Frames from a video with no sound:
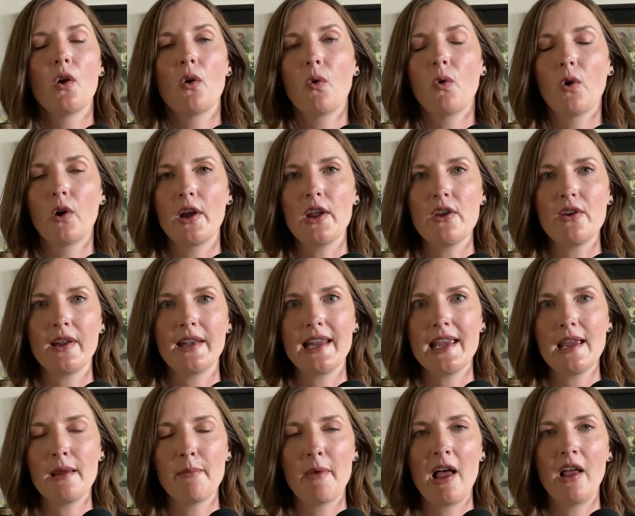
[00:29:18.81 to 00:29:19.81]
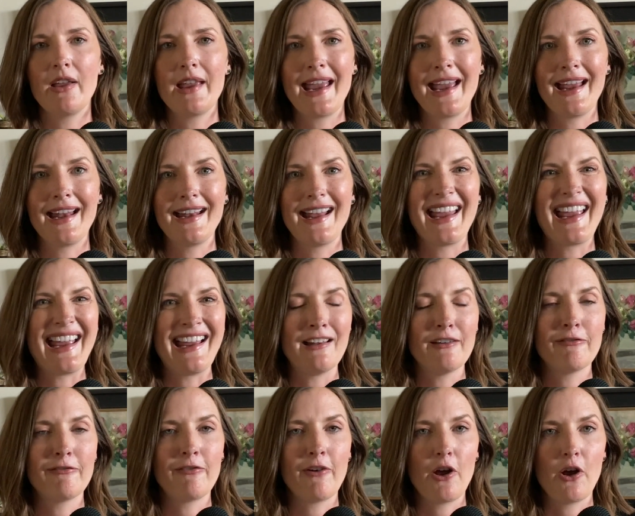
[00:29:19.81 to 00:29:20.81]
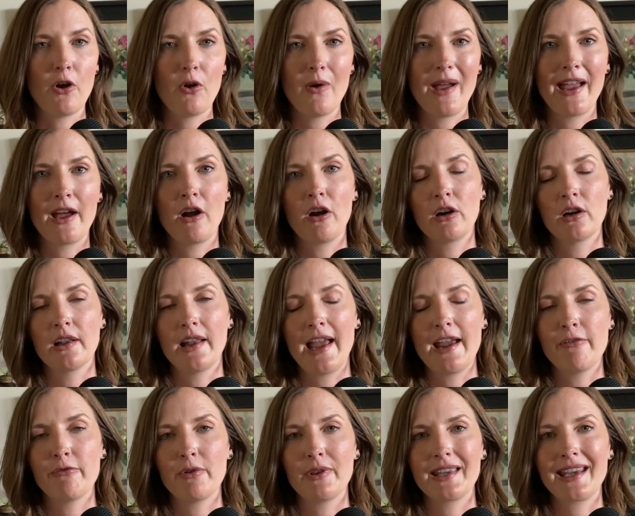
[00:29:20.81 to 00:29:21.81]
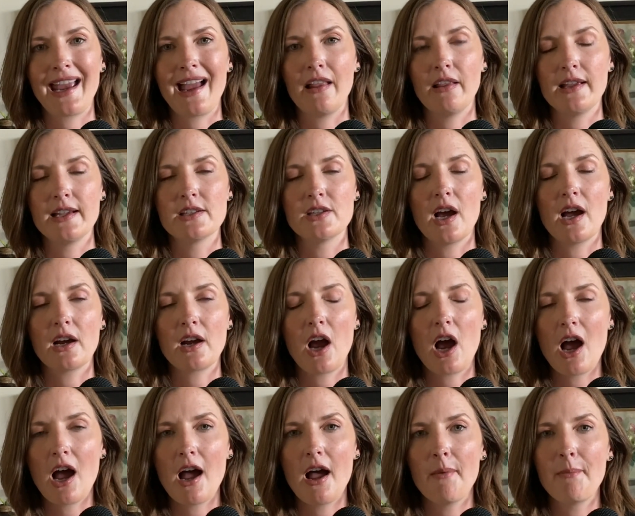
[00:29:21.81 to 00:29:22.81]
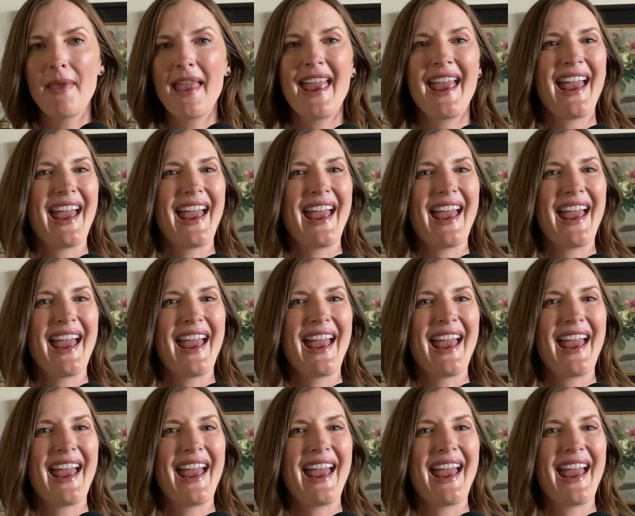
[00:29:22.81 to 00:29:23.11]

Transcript: or you can email in at info@artlifewithkelly.com